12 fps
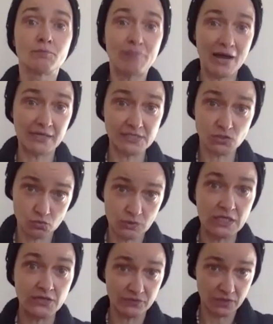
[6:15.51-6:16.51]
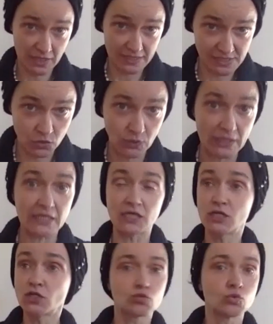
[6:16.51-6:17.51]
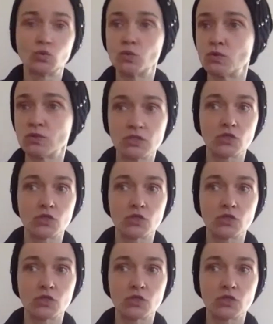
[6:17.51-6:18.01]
parents to give a screen to